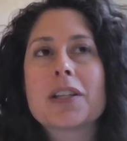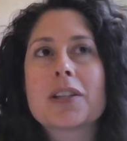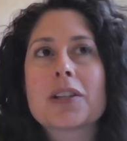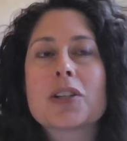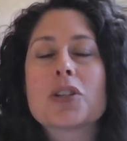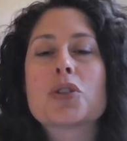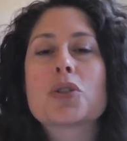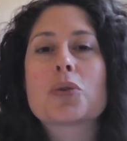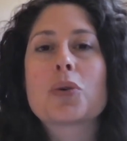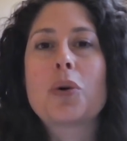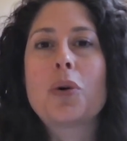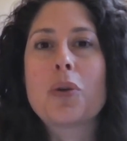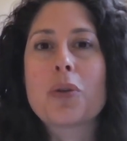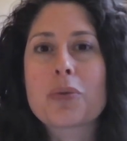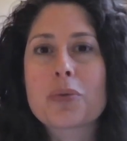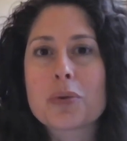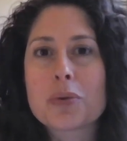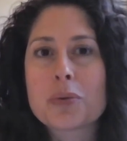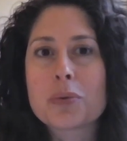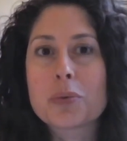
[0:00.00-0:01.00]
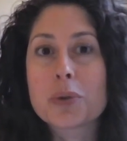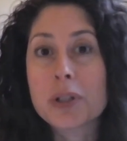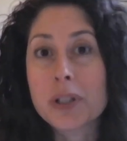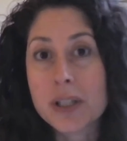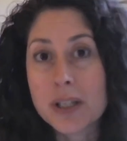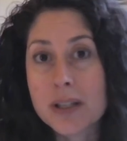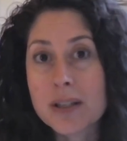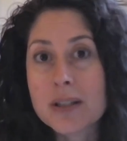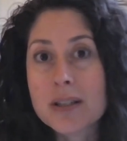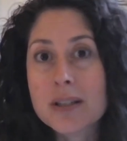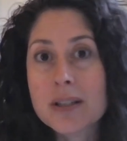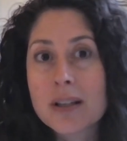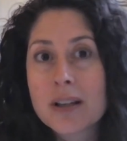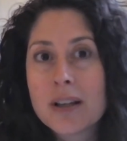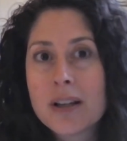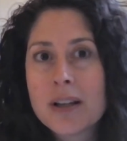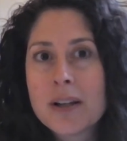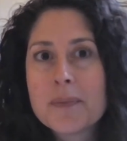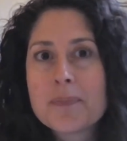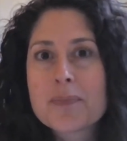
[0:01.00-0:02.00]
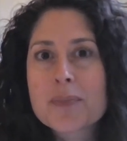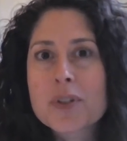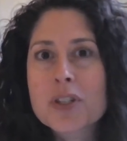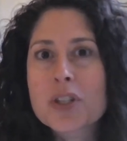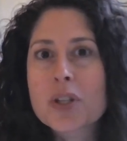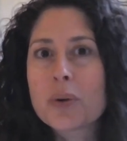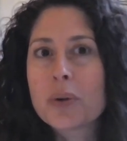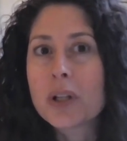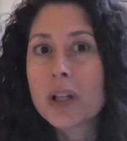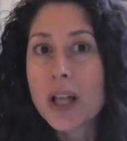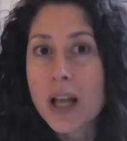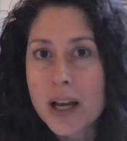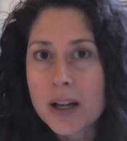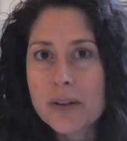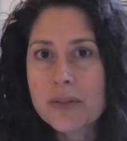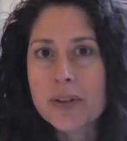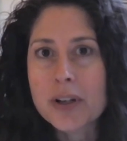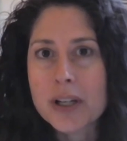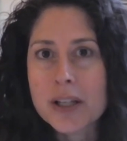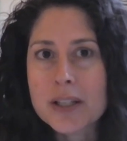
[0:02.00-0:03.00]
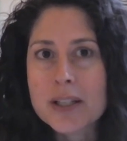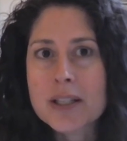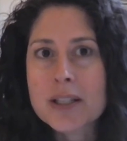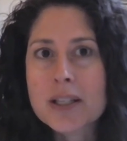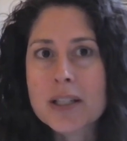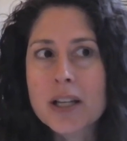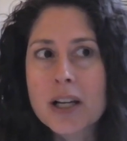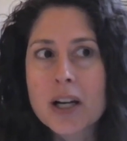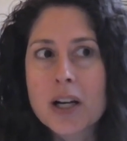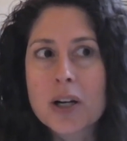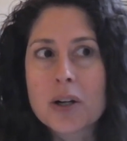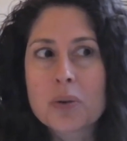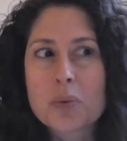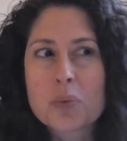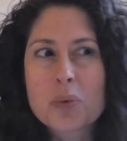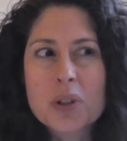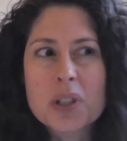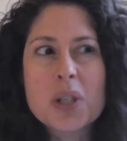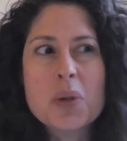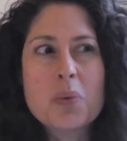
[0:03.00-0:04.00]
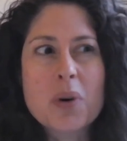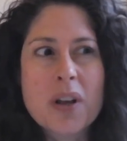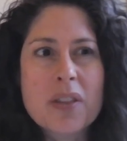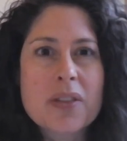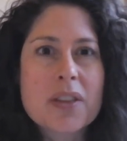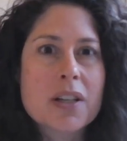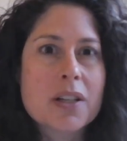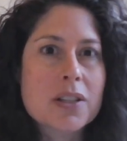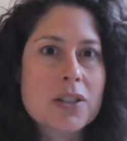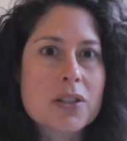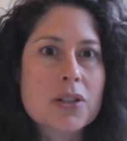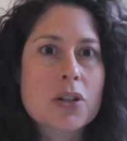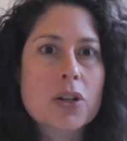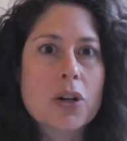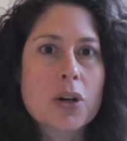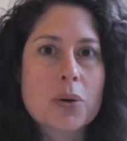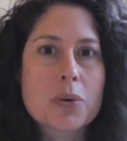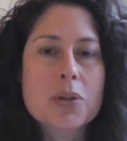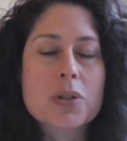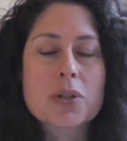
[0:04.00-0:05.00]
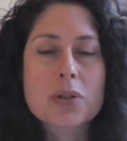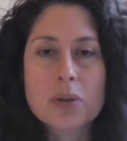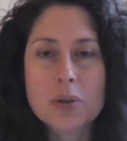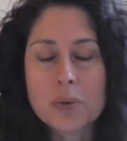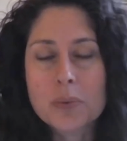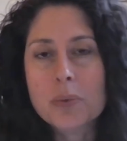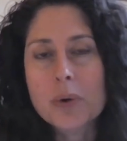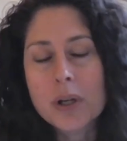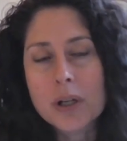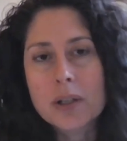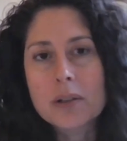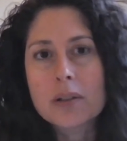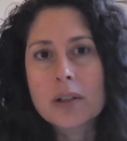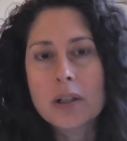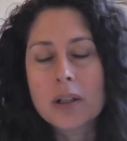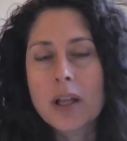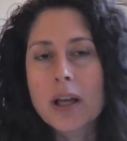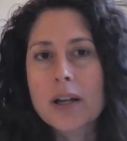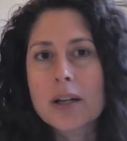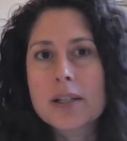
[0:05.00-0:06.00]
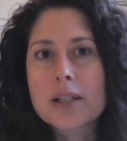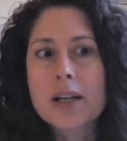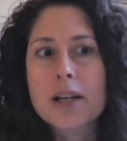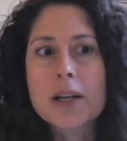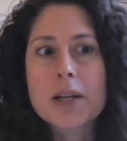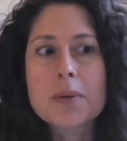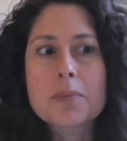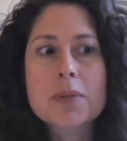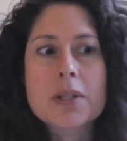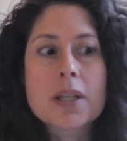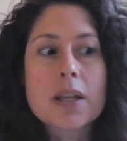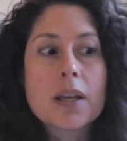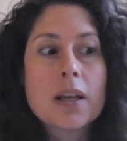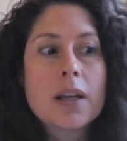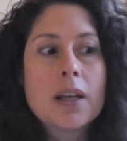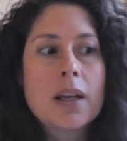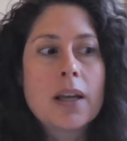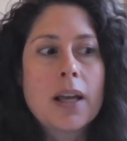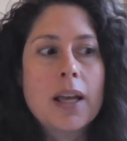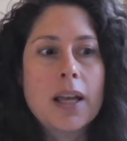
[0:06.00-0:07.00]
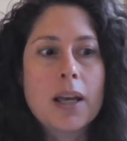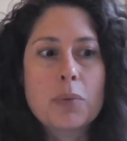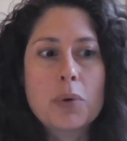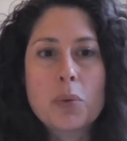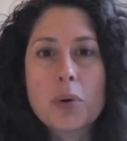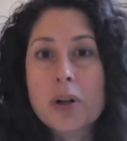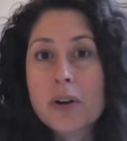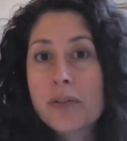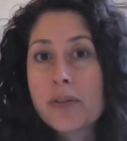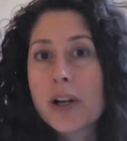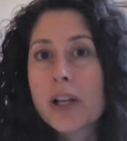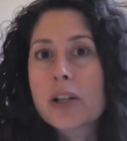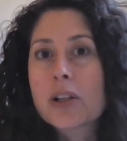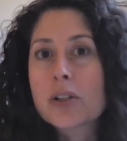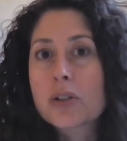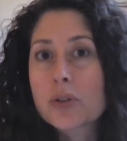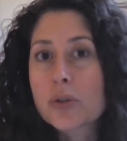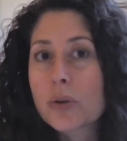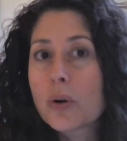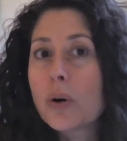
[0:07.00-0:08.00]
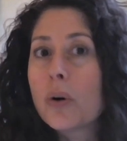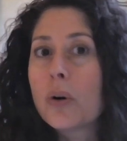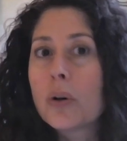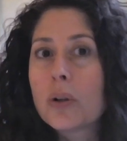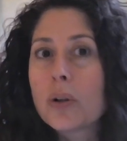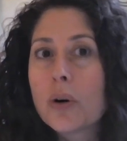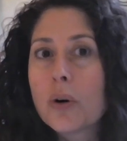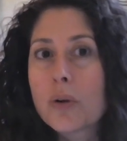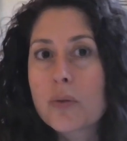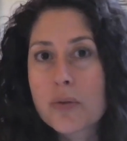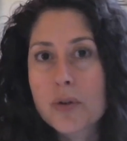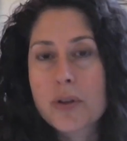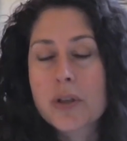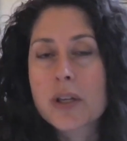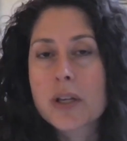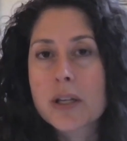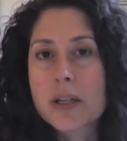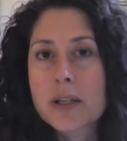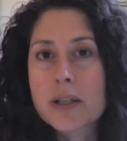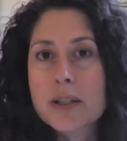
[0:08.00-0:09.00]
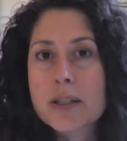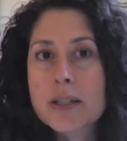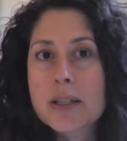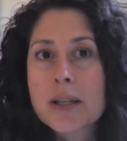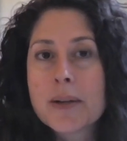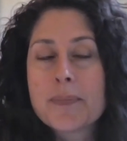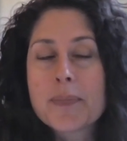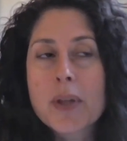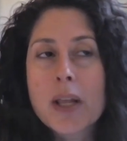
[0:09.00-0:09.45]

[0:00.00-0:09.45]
control through release. So a lot of us really want things to go a certain way a lot of times, and we want to find control over things.